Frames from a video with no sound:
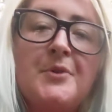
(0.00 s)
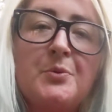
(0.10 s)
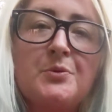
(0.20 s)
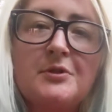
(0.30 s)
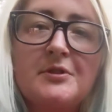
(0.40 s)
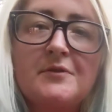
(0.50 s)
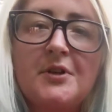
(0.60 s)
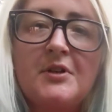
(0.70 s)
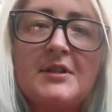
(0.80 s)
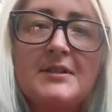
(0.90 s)
The rules are
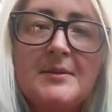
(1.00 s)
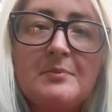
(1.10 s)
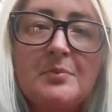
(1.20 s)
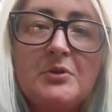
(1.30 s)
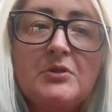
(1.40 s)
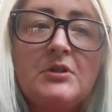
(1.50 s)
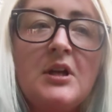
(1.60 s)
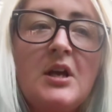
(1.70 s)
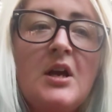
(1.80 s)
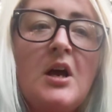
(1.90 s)
very simple.
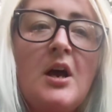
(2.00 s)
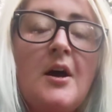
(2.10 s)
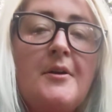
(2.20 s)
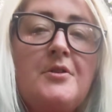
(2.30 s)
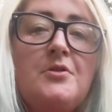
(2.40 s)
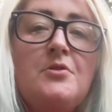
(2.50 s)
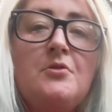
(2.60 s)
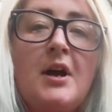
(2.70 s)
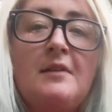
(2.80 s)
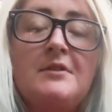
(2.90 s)

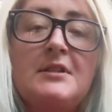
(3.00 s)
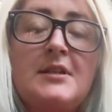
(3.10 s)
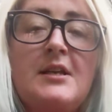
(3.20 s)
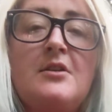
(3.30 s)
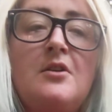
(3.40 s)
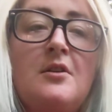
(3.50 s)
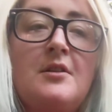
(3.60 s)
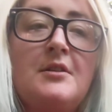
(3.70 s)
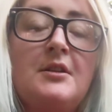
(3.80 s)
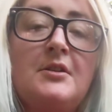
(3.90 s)
You have to stay
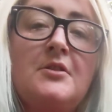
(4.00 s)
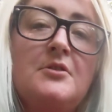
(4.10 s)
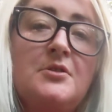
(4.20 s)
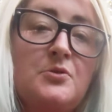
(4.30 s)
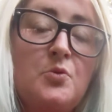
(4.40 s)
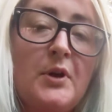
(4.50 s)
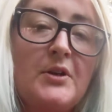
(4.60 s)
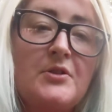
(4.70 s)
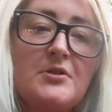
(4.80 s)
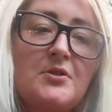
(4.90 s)
on the little
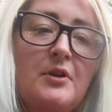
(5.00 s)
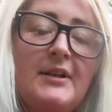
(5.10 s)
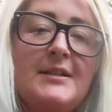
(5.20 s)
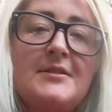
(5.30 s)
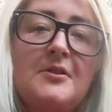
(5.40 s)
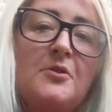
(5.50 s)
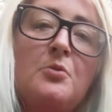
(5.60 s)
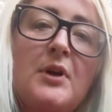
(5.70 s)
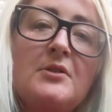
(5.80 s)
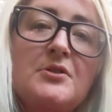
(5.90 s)
squares, or I guess the
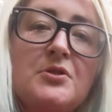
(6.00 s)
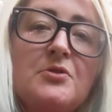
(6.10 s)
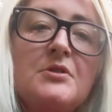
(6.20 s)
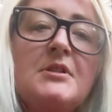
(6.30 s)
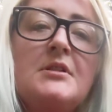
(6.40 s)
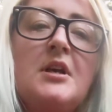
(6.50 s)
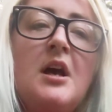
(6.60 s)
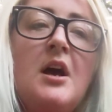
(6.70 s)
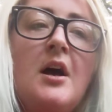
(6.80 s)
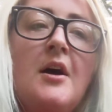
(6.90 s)
little round circles.
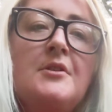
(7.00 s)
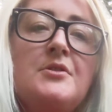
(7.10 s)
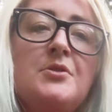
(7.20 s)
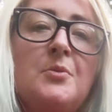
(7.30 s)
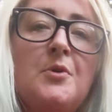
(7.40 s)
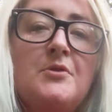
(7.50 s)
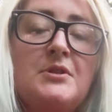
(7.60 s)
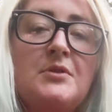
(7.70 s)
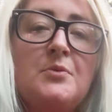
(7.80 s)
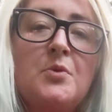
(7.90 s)
So
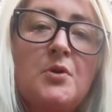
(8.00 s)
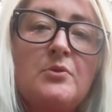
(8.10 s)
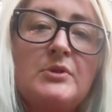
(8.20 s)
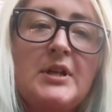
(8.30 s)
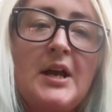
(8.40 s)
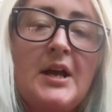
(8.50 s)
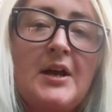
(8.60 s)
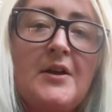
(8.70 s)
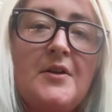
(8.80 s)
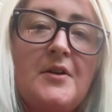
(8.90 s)
most of the rows
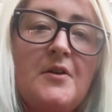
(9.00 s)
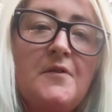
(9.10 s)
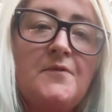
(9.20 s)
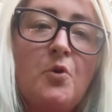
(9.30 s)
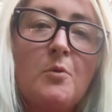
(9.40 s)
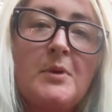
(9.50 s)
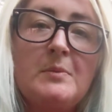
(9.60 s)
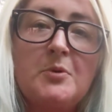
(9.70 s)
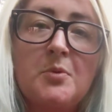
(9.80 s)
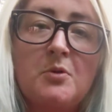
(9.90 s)
had 4
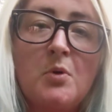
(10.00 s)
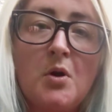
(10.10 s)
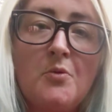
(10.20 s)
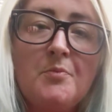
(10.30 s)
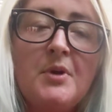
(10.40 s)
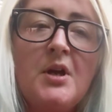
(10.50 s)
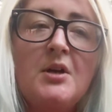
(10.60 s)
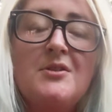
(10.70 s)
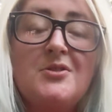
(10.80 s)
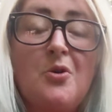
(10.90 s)
people per row,
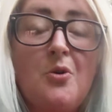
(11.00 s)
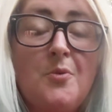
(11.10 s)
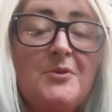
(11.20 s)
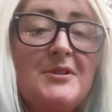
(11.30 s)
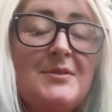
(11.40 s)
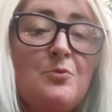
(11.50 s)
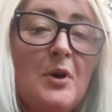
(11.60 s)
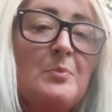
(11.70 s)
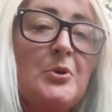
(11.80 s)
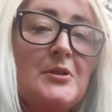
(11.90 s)
so almost
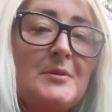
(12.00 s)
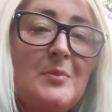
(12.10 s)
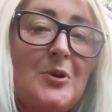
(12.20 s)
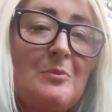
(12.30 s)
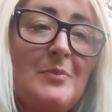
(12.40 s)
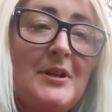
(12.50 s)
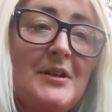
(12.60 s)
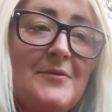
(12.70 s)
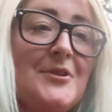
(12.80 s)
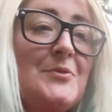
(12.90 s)
1 person per
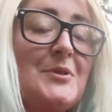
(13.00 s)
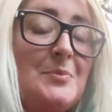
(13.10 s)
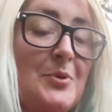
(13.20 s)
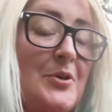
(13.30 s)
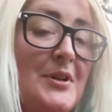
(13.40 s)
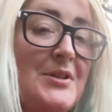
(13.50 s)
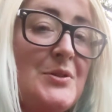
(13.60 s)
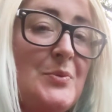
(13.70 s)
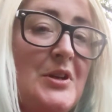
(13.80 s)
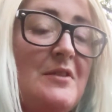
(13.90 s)
bin, which was pretty
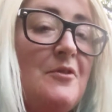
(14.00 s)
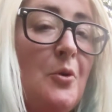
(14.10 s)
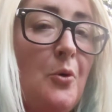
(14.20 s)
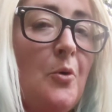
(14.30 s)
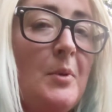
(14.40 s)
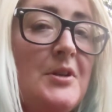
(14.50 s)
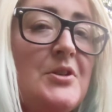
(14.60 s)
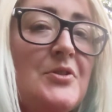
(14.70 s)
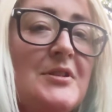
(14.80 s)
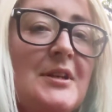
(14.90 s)
sweet. You have a whole bin
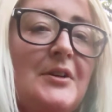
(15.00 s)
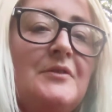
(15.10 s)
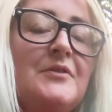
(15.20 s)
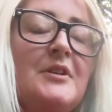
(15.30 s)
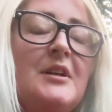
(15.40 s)
to yourself.